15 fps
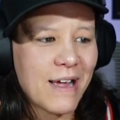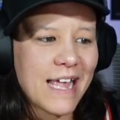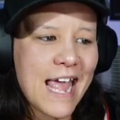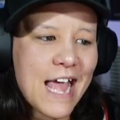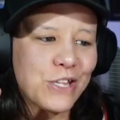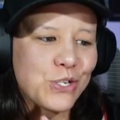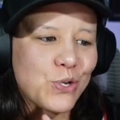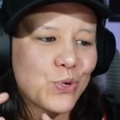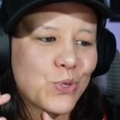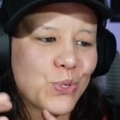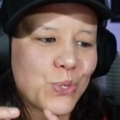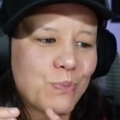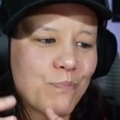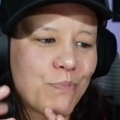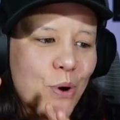I can't do
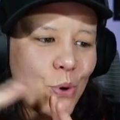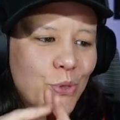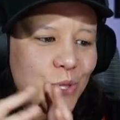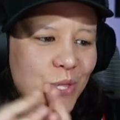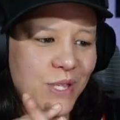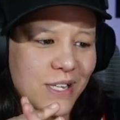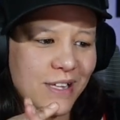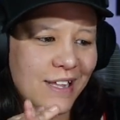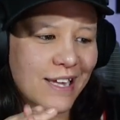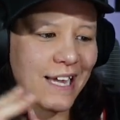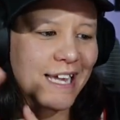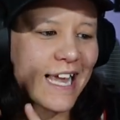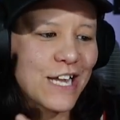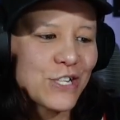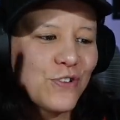both of the like
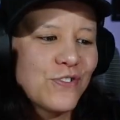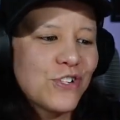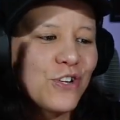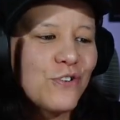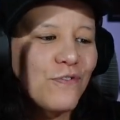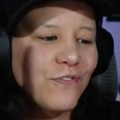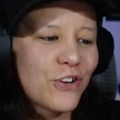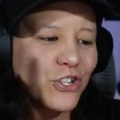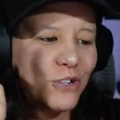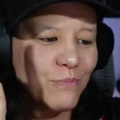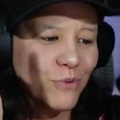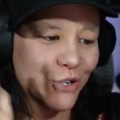I can't do two fiction